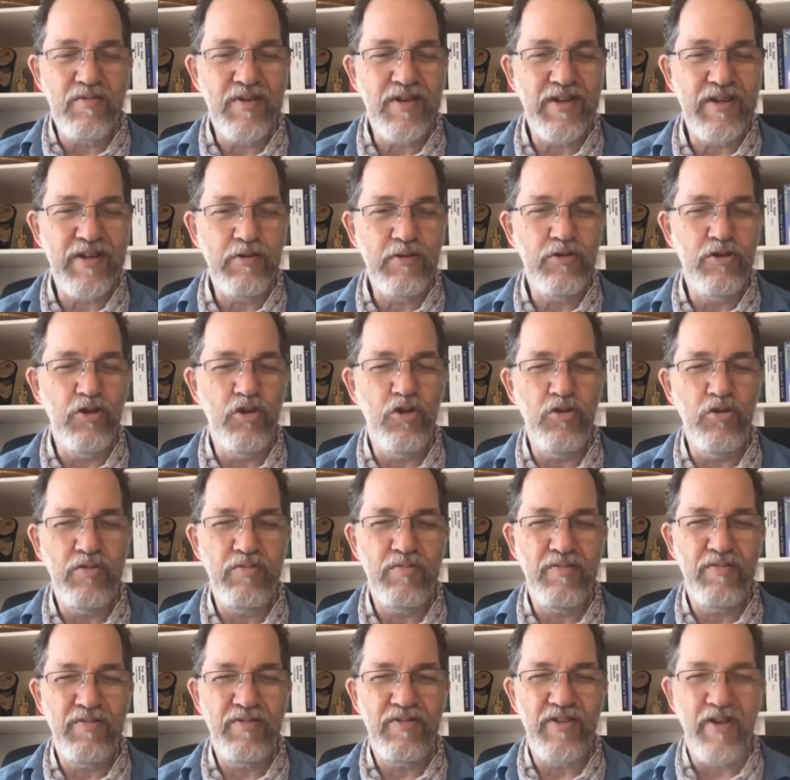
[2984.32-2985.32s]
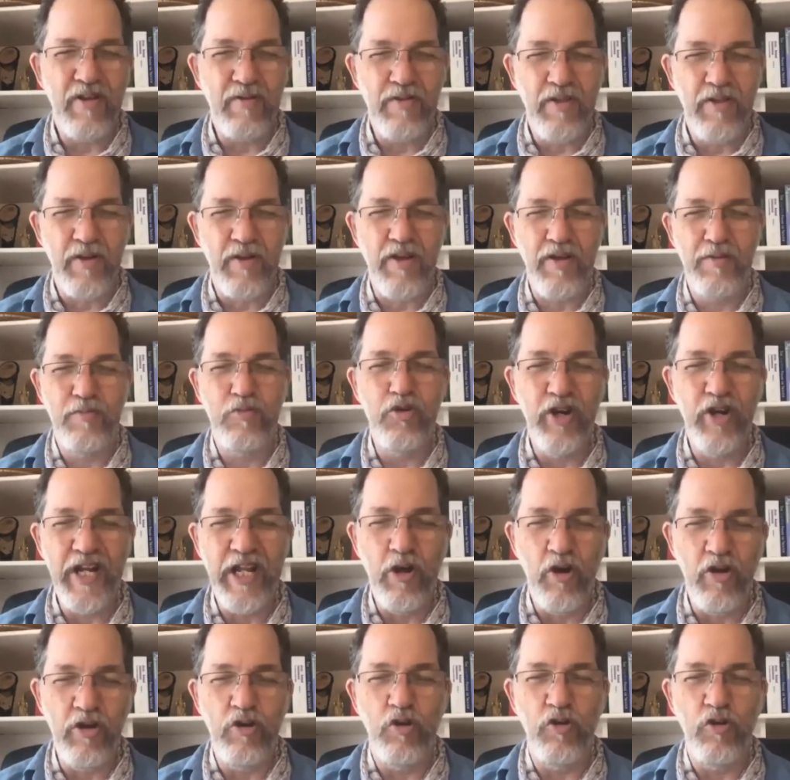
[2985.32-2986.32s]
the community
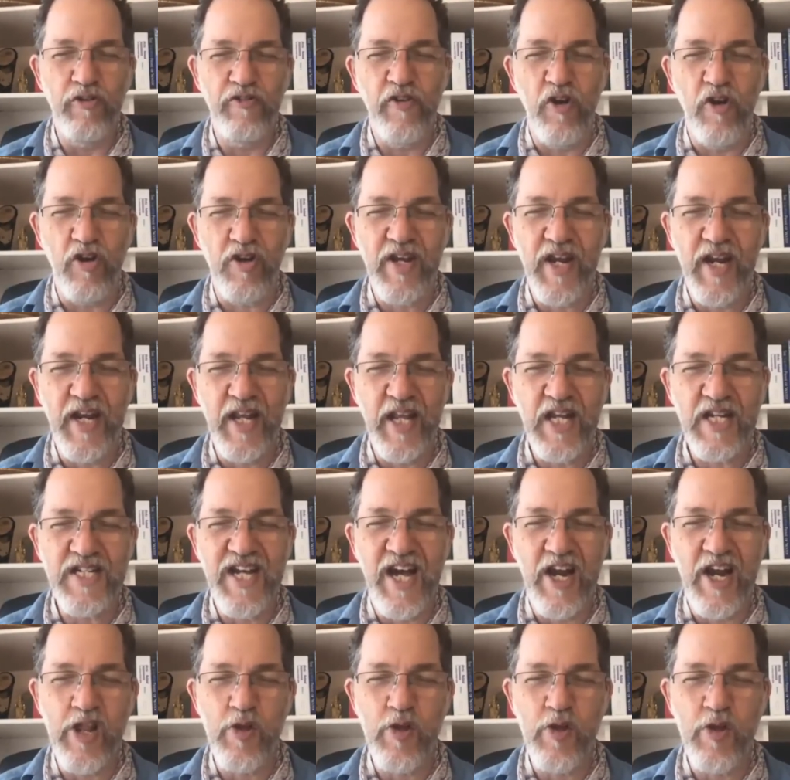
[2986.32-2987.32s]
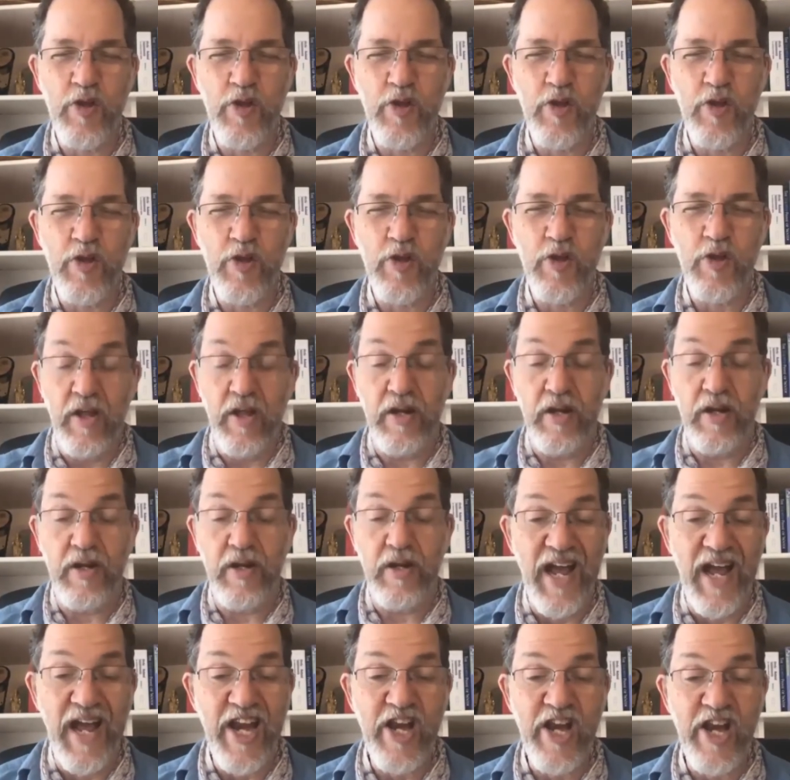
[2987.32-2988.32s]
on Norfolk getting in touch with the
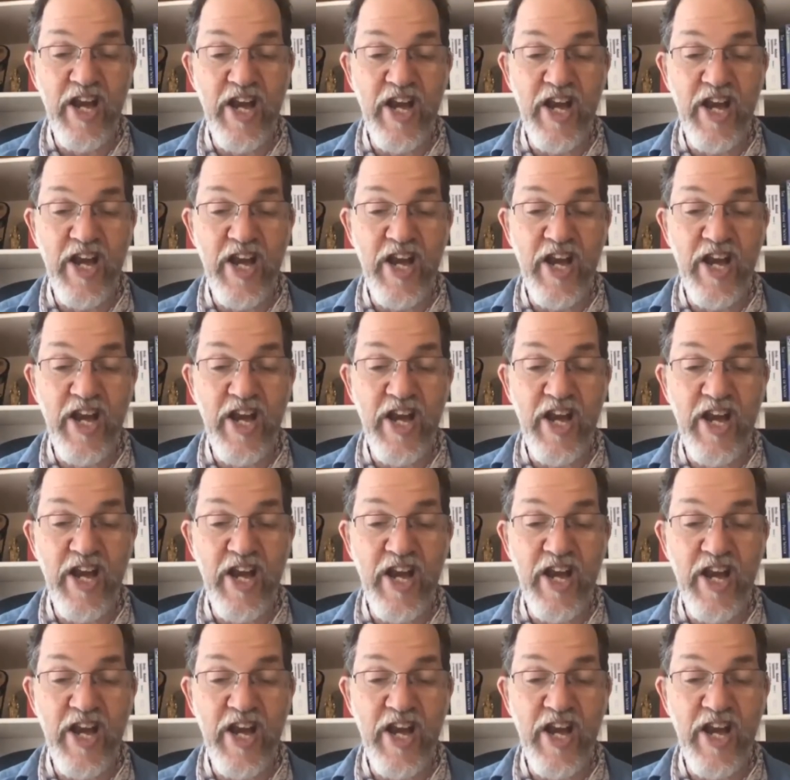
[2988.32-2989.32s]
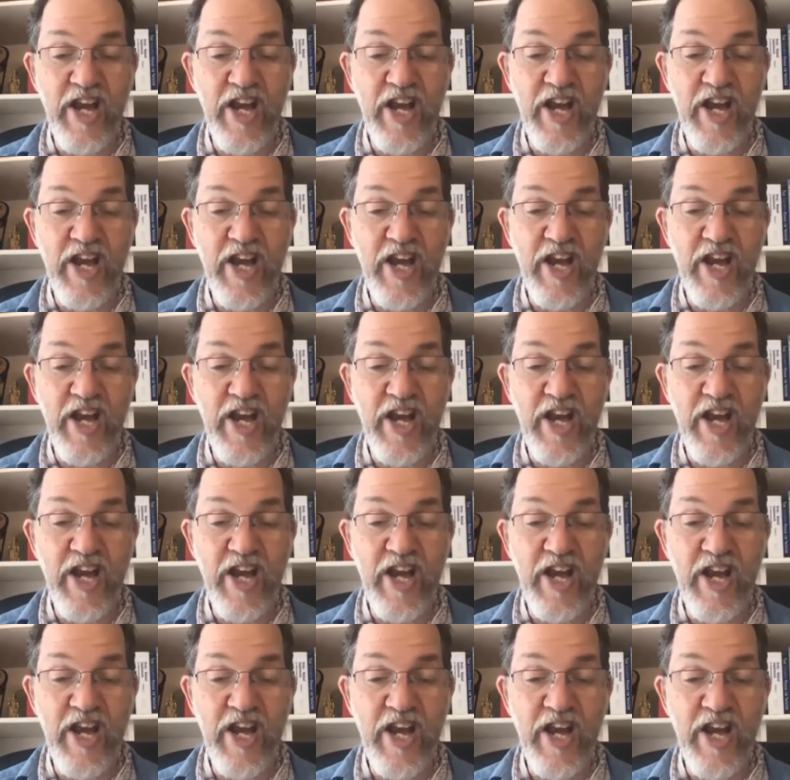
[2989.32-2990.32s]
nature and the geography of Norfolk
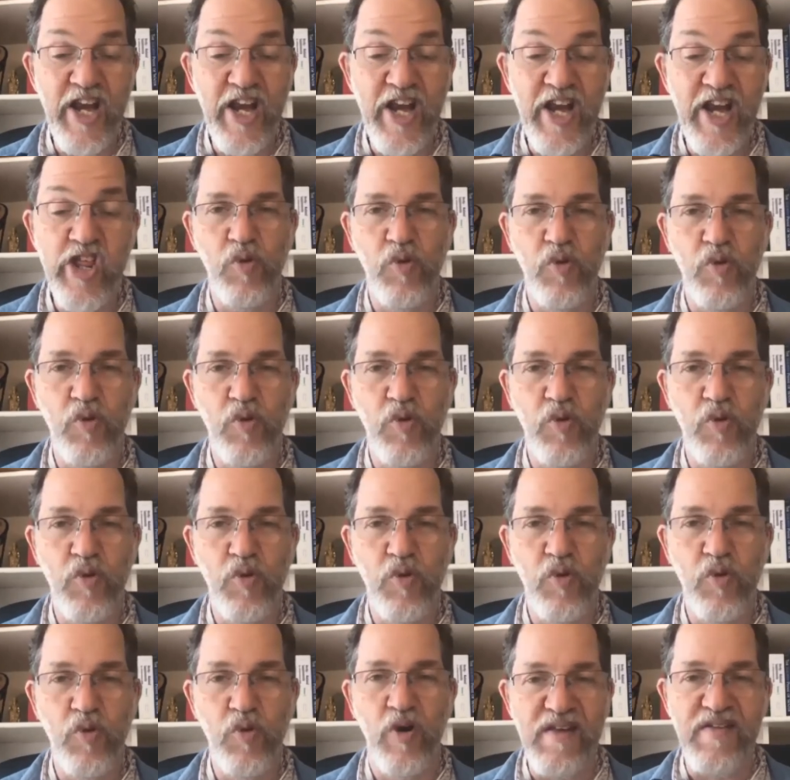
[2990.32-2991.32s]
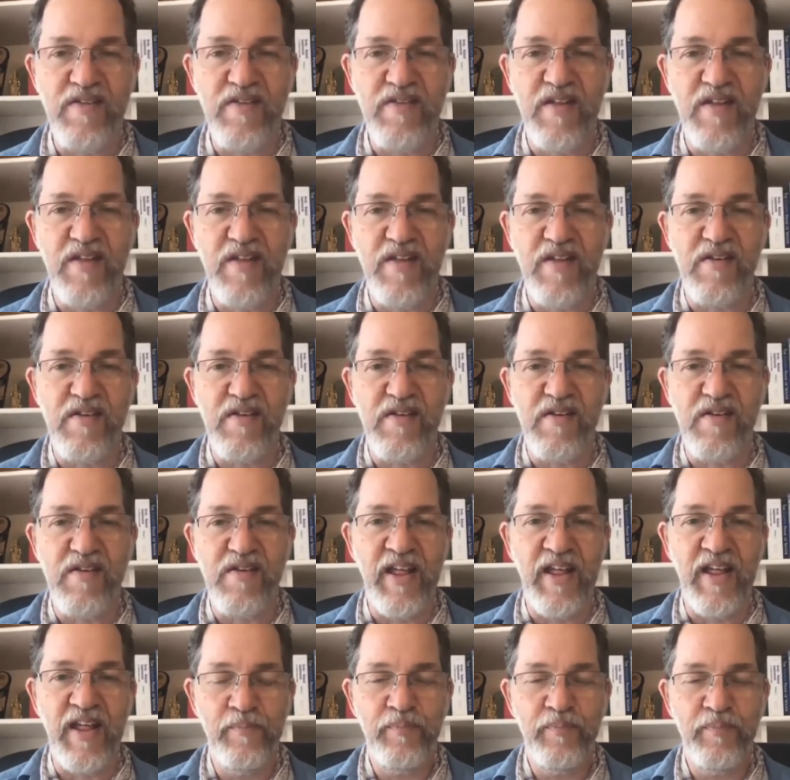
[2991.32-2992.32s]
Island and say, what are the wellness assets here?
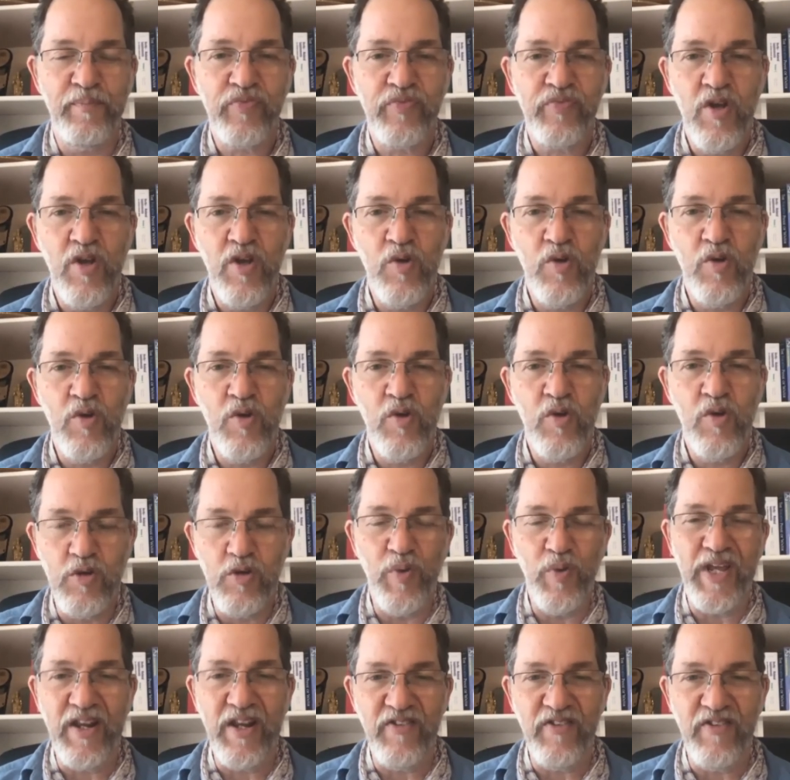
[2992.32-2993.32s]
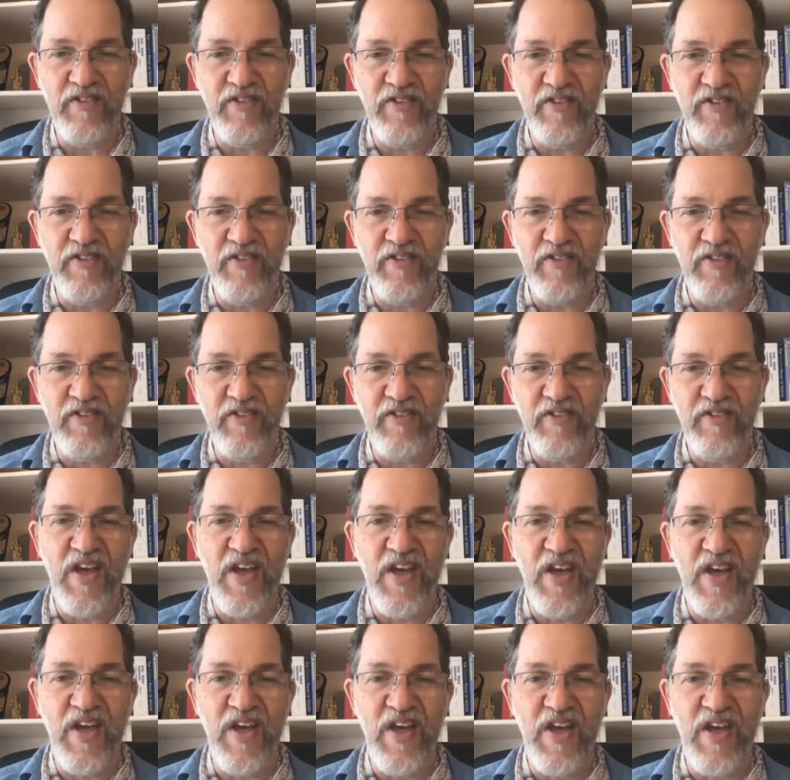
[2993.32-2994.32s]
What can we invest in
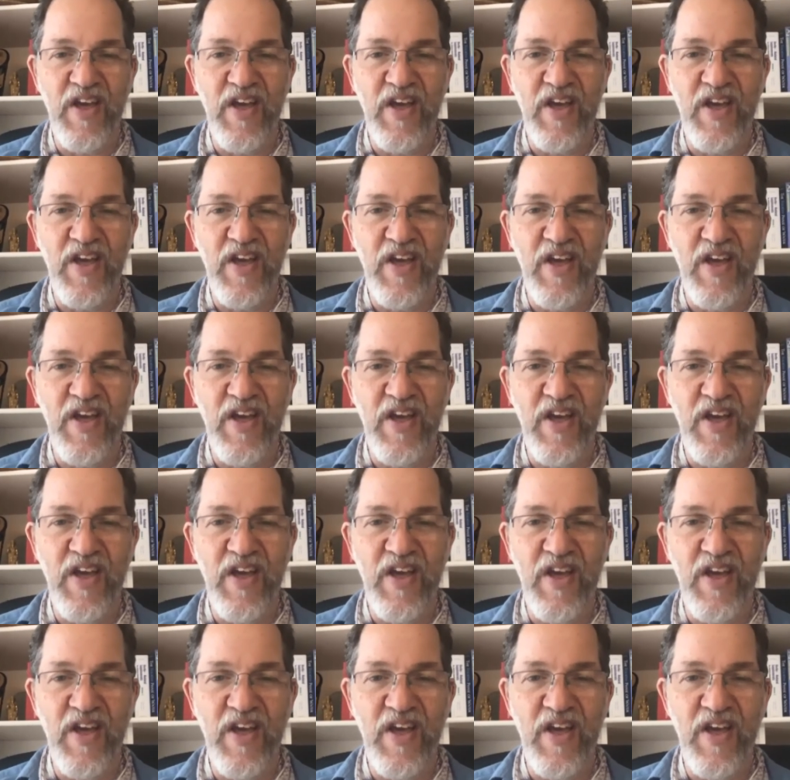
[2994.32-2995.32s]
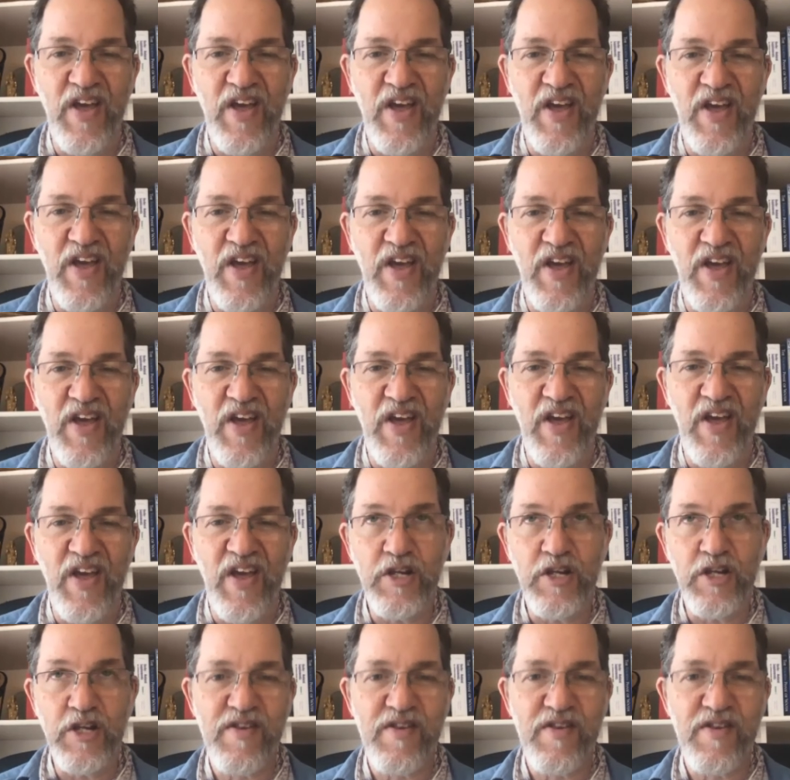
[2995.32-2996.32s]
terms of the high return on investment.
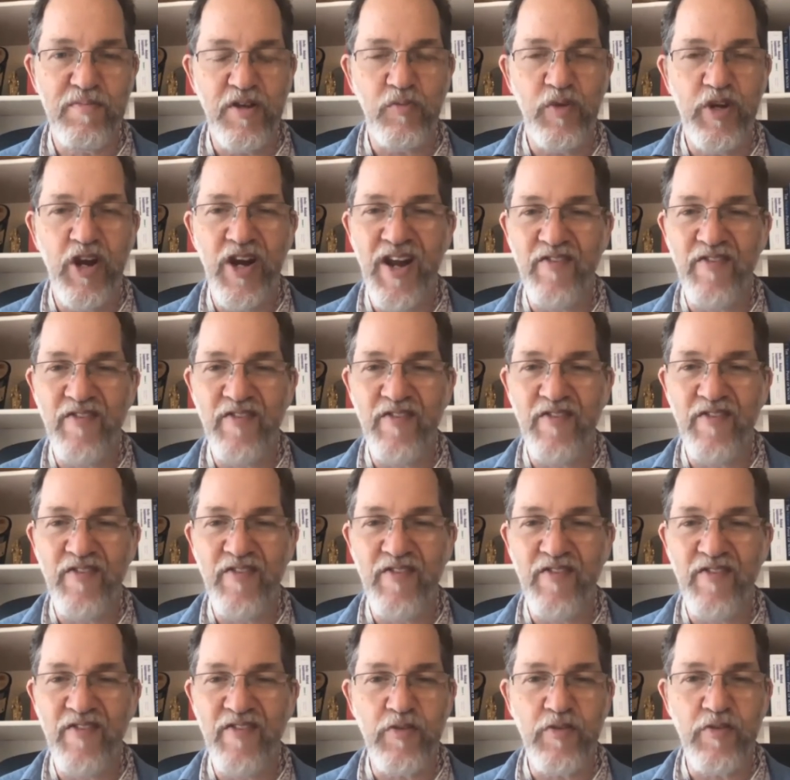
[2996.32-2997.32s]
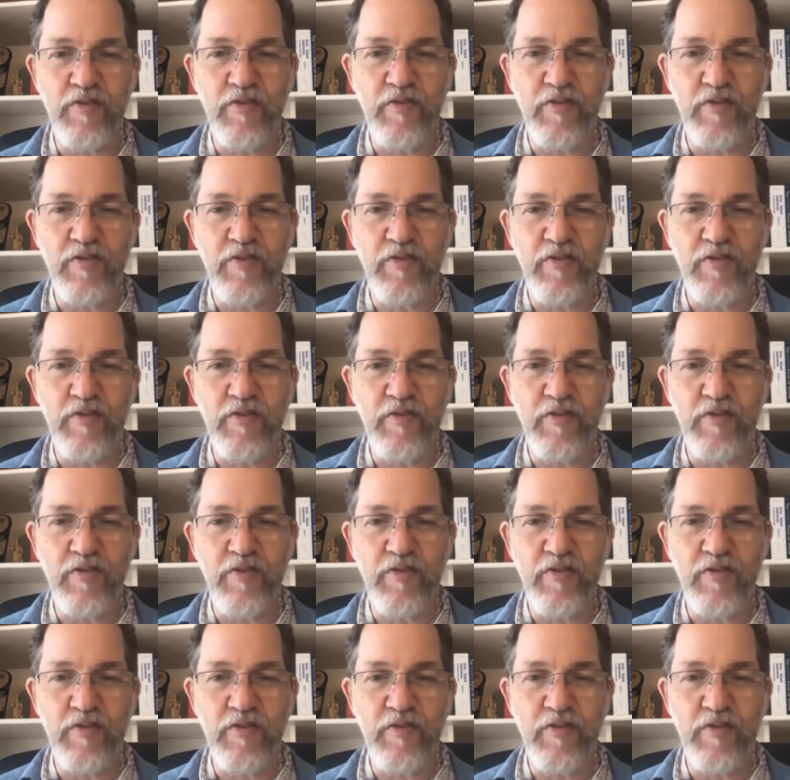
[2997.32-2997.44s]
We don't have to put a lot of effort.